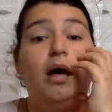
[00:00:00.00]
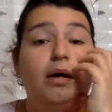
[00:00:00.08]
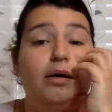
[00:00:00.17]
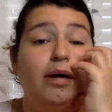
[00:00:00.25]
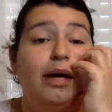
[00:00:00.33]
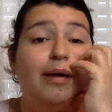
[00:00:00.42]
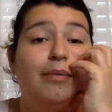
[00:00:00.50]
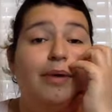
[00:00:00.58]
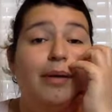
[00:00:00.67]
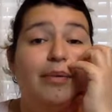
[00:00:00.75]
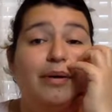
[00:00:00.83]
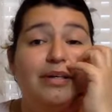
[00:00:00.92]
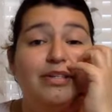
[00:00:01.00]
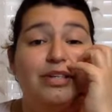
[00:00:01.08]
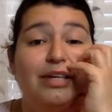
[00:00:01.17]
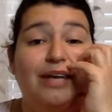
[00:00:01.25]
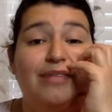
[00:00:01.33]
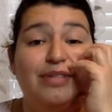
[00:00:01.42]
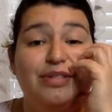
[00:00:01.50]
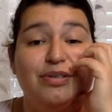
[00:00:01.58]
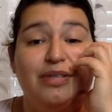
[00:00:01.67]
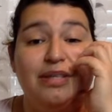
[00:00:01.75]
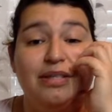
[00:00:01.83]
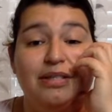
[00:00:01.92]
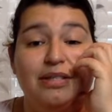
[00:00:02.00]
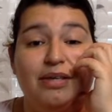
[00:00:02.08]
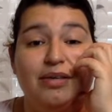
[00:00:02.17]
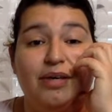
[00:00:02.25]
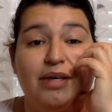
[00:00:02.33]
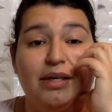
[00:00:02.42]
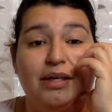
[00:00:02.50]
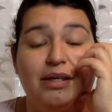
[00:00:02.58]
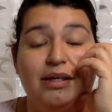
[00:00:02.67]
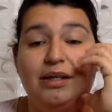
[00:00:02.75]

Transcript: Okay, I'm actually gonna have to do this. Okay.